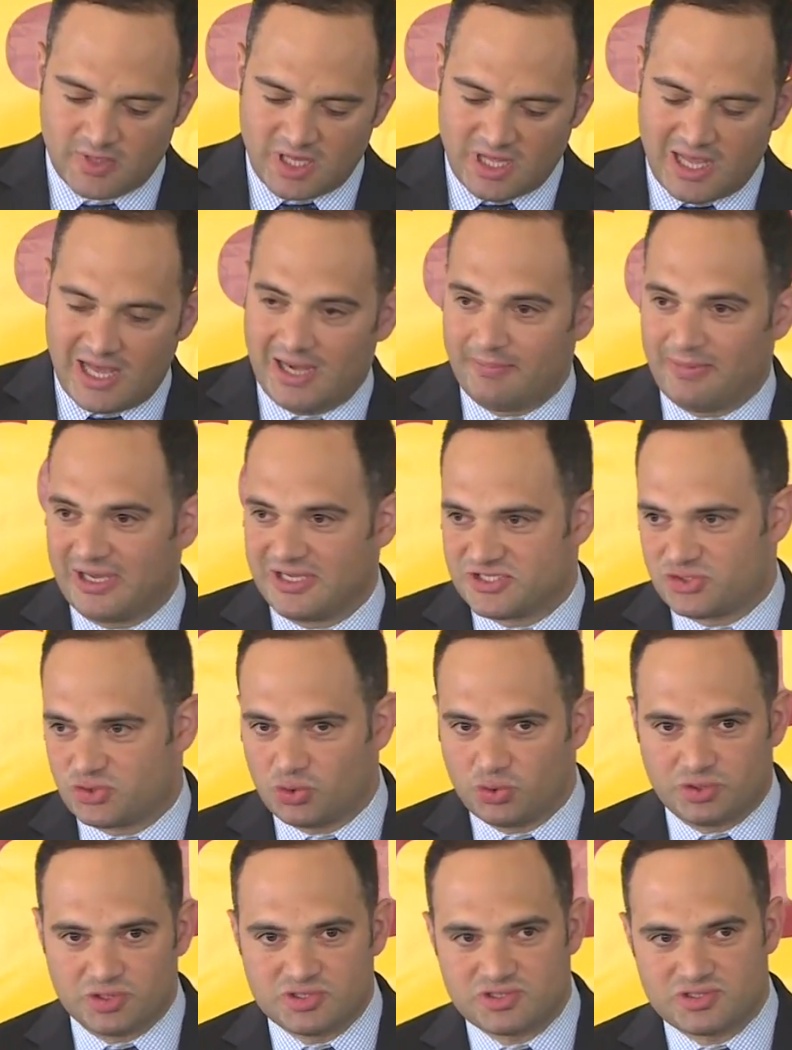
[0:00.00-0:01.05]
and my
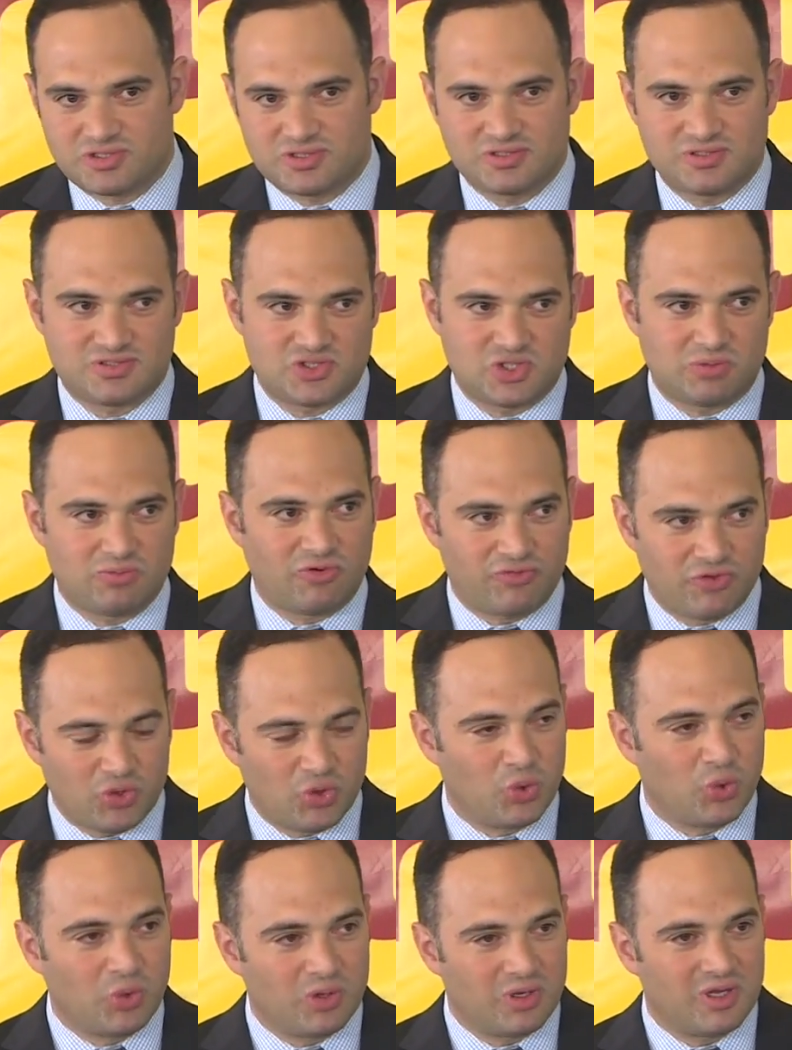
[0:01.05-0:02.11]
students, some of
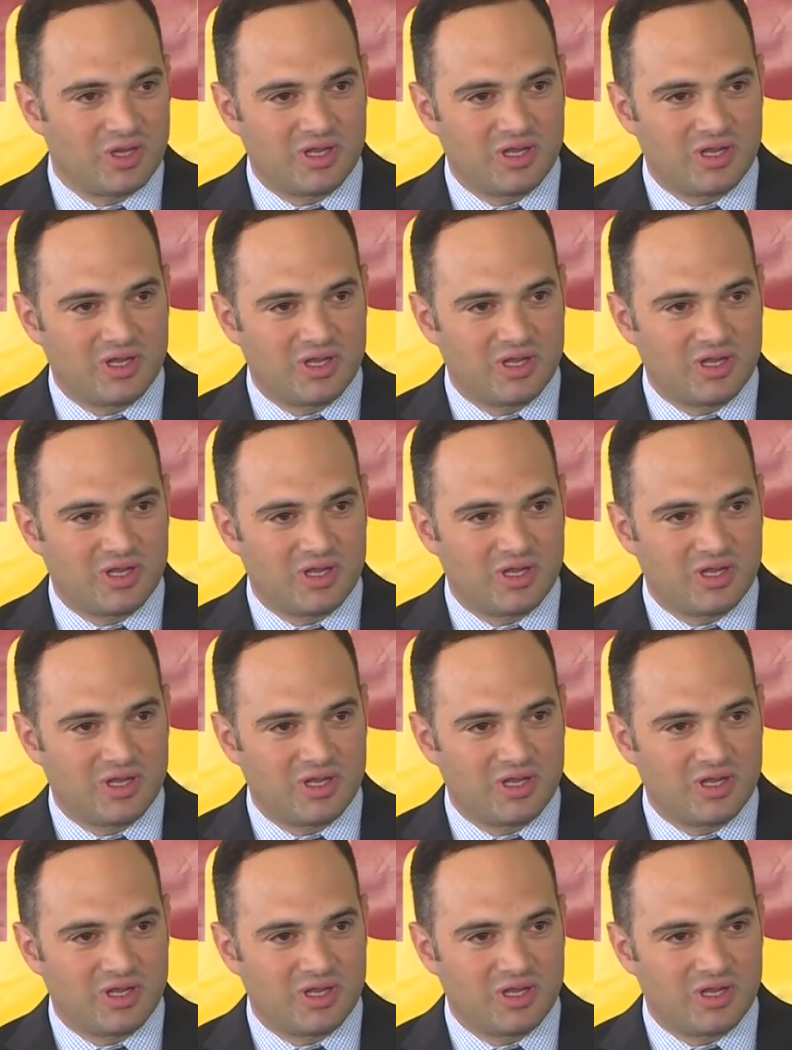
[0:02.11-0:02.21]
you